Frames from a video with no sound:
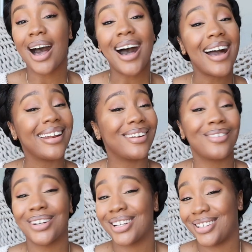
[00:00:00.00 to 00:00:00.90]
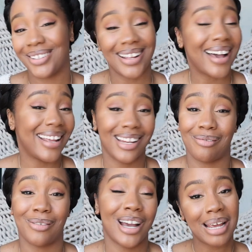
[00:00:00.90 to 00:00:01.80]
I didn't want to do that
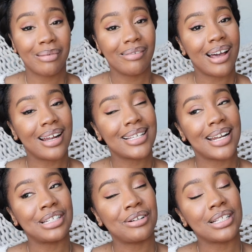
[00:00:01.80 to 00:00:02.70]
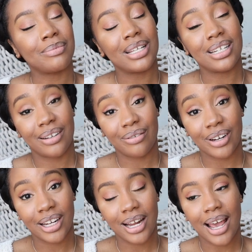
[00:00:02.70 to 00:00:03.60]
anymore. Time around, I decided to try something different.